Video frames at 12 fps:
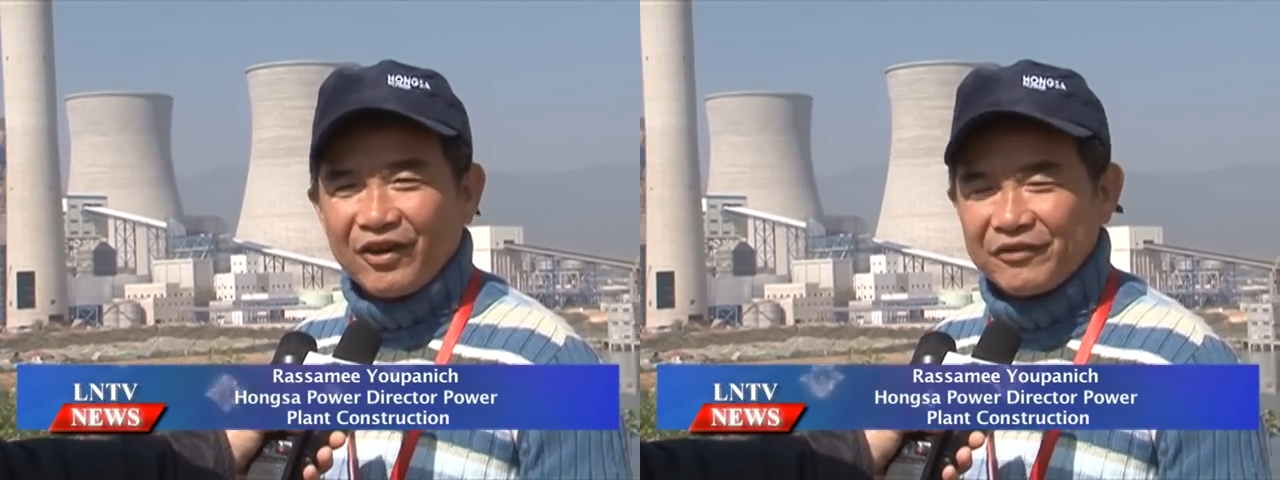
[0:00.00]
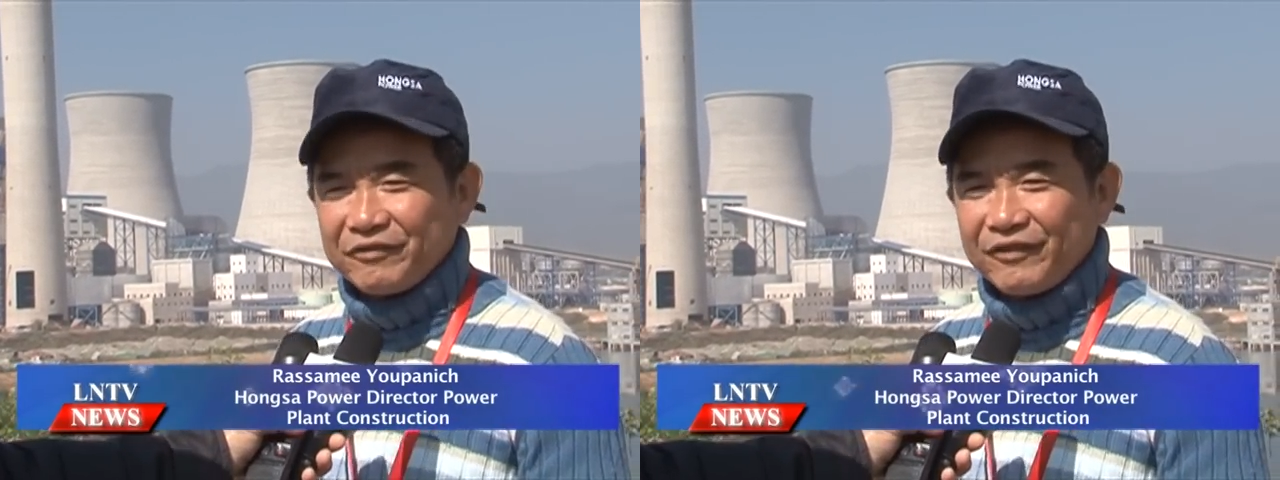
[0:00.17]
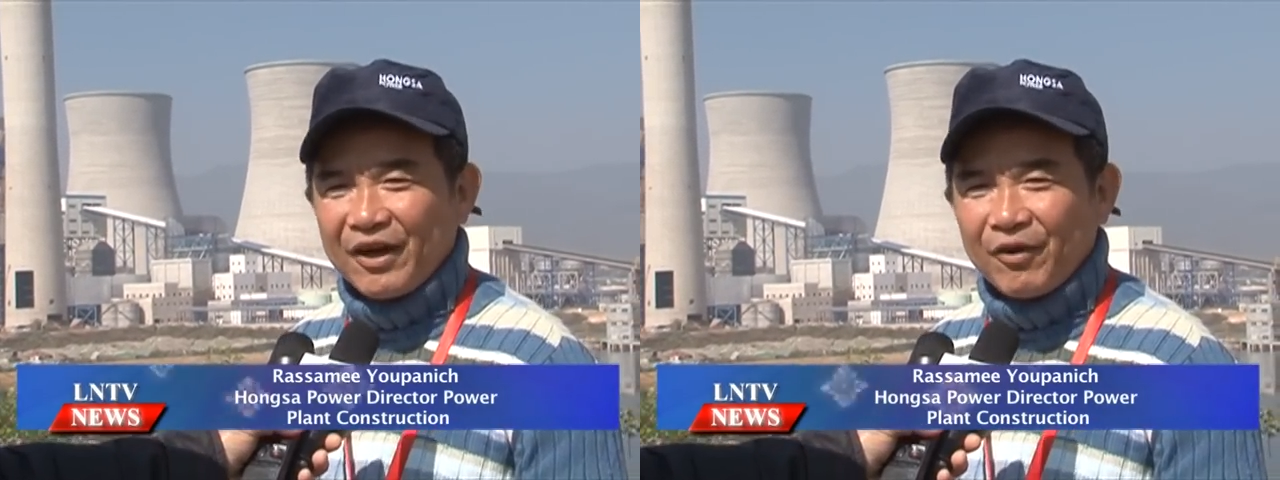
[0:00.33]

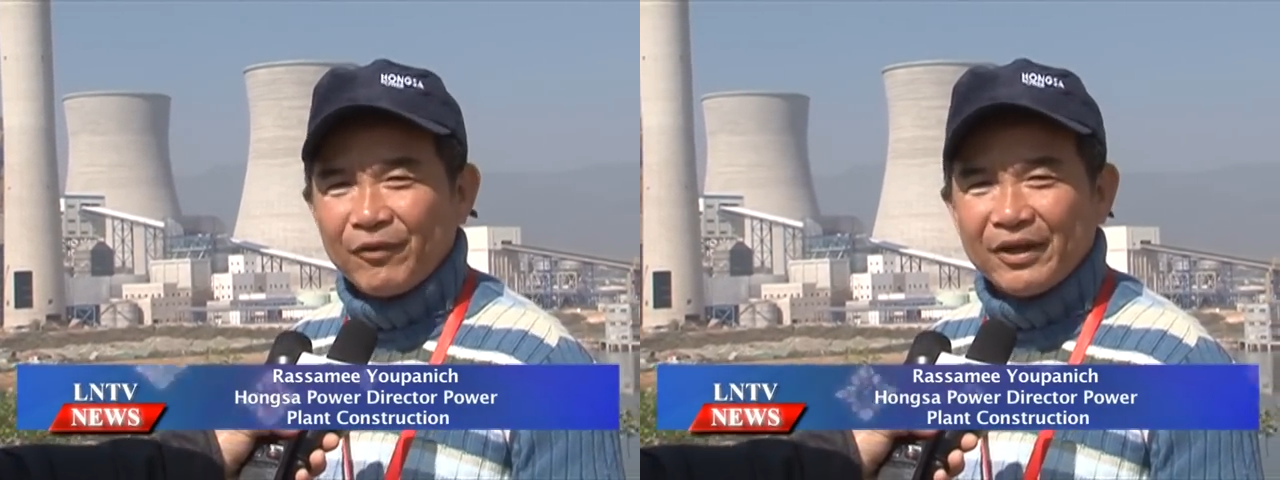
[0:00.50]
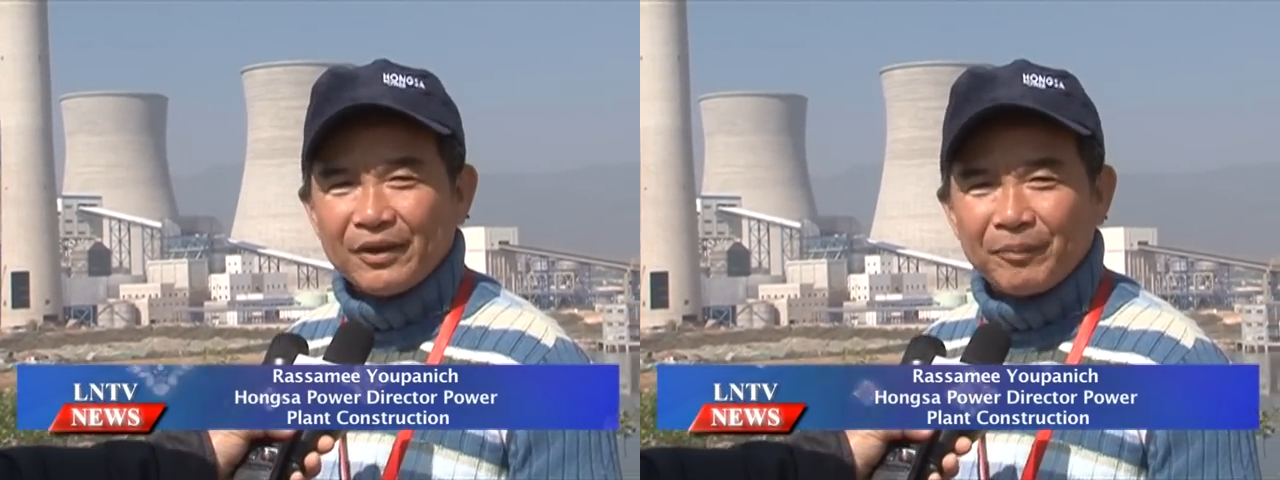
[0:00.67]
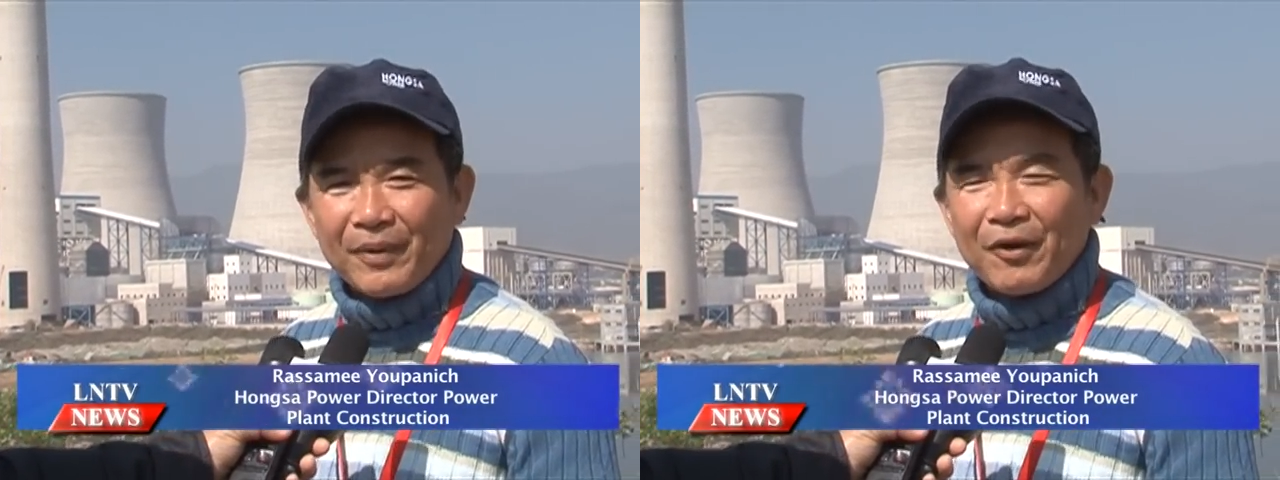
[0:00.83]
of
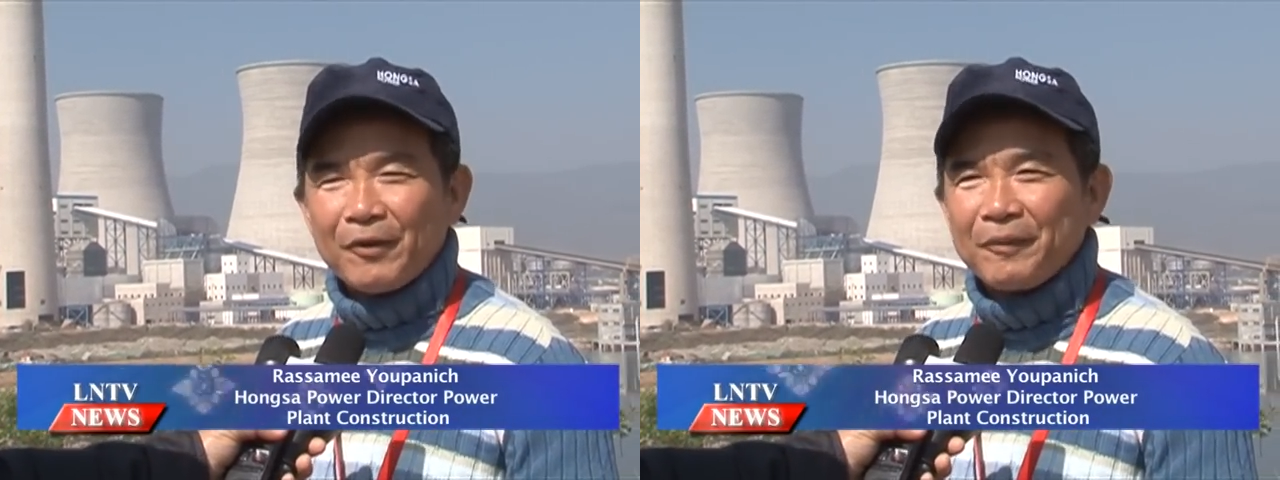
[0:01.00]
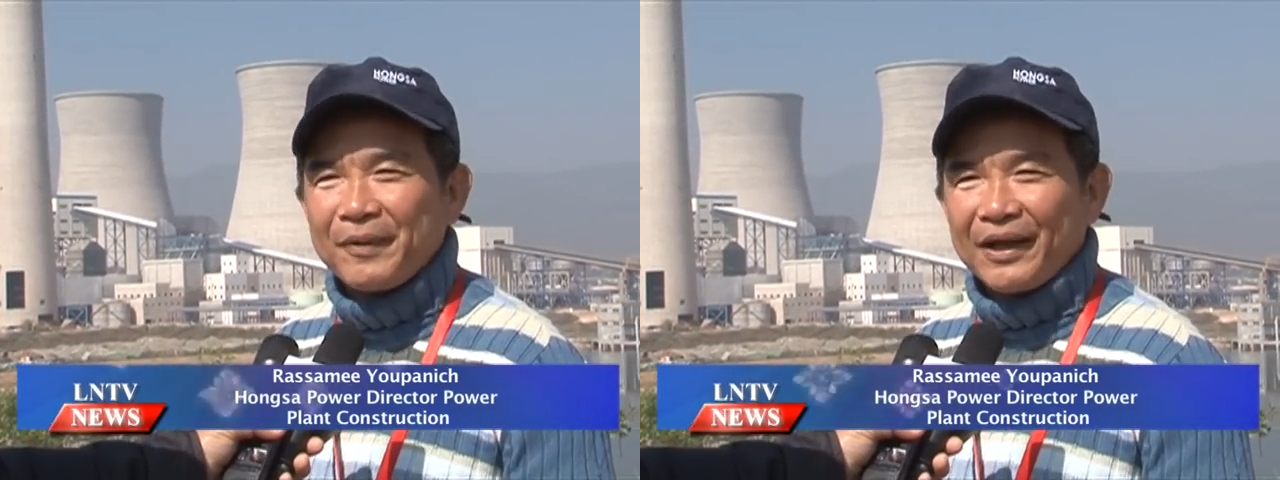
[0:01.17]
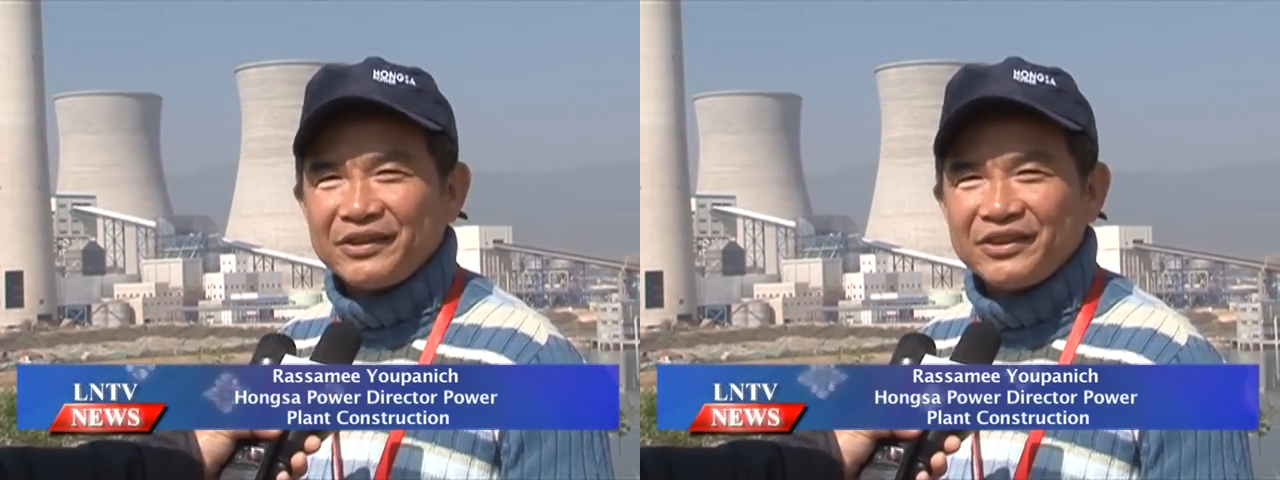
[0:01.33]
our power
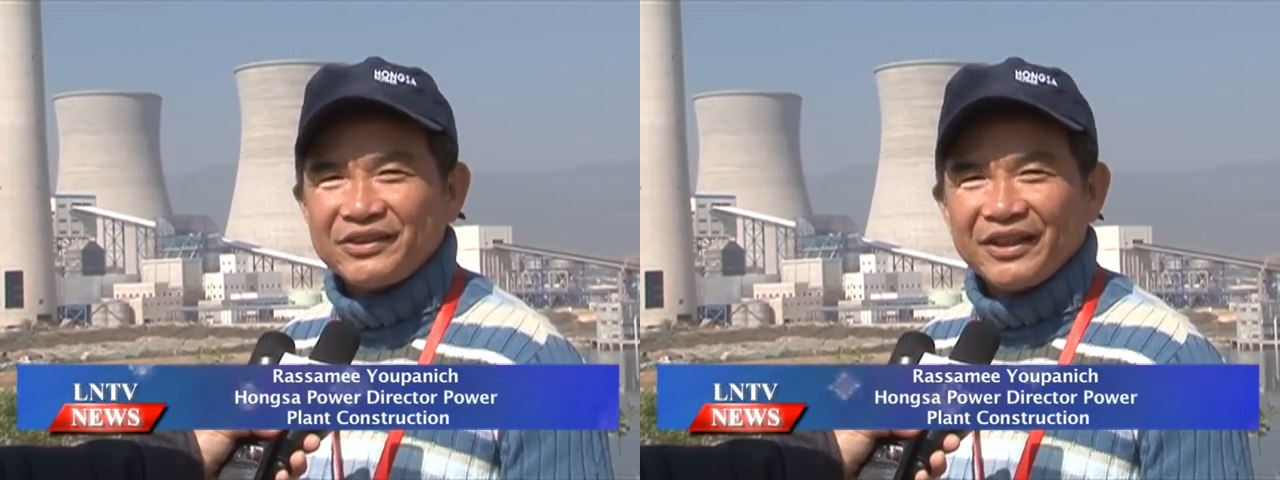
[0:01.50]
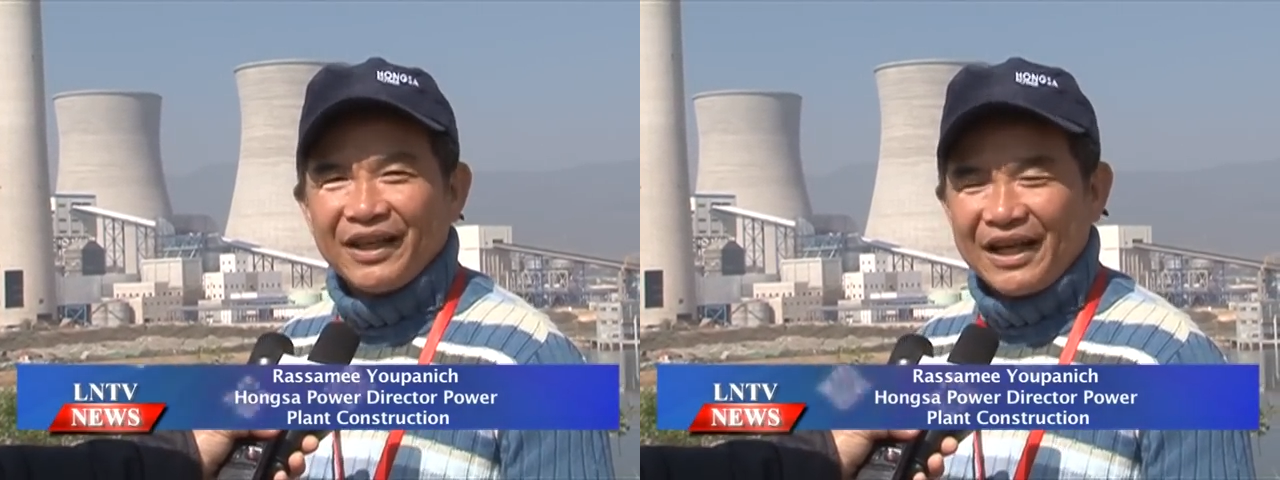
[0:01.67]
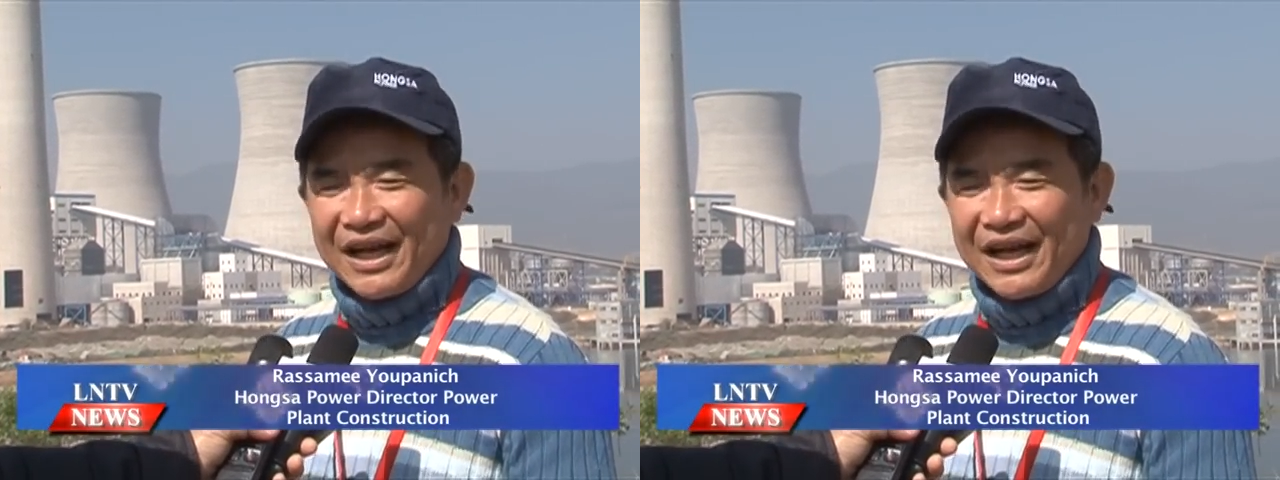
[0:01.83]
plant,